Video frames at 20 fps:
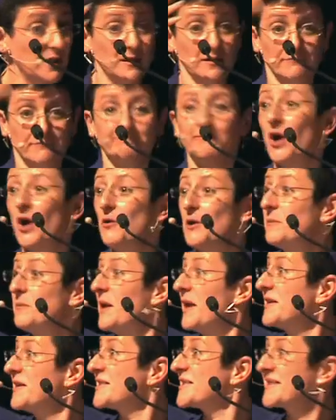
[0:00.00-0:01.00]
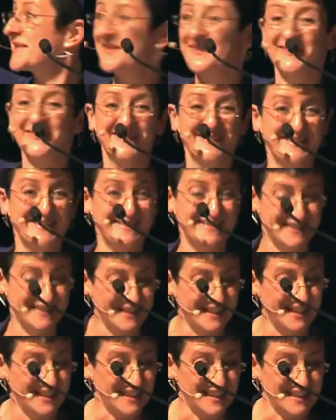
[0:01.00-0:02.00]
a holy place
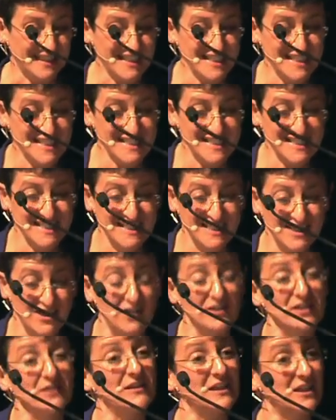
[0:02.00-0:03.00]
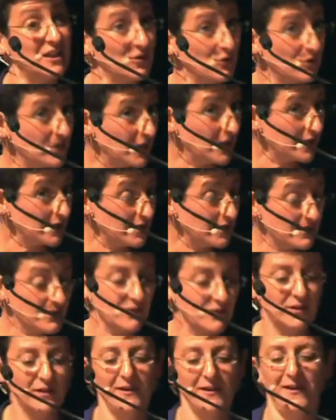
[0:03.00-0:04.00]
like this. I don't think it looked like
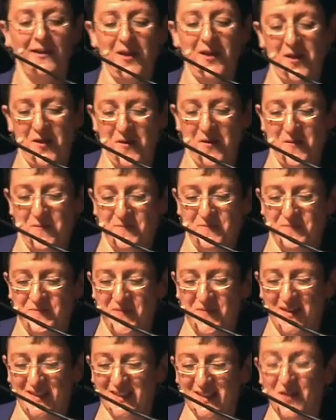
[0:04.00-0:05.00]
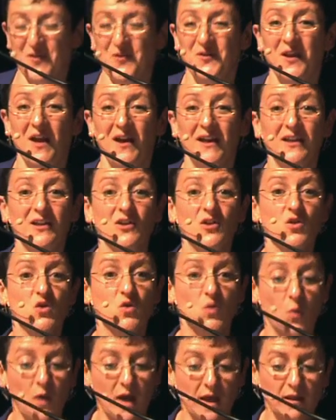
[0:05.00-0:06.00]
this. So that I can
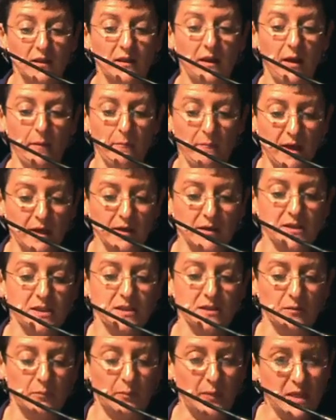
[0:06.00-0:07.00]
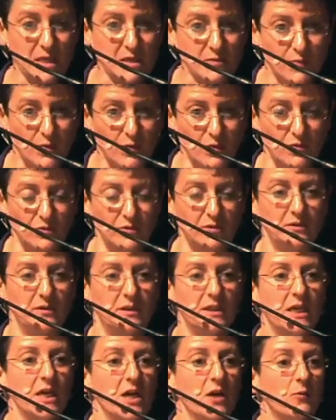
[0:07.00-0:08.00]
dwell amongst the people.
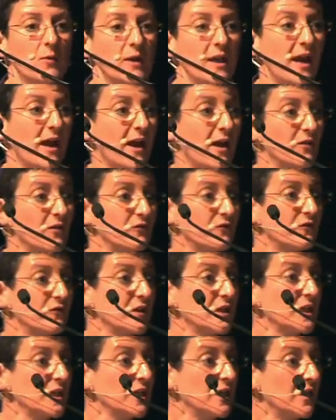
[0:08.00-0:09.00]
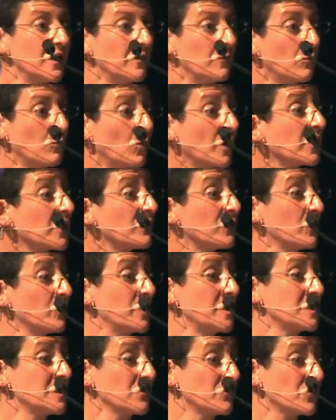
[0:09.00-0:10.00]
We have a wonderful
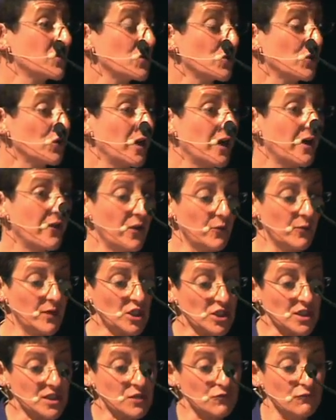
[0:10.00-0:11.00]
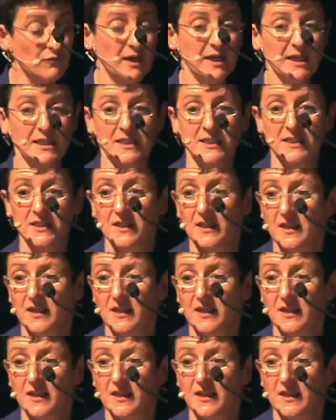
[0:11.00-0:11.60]
piece of Torah that we just read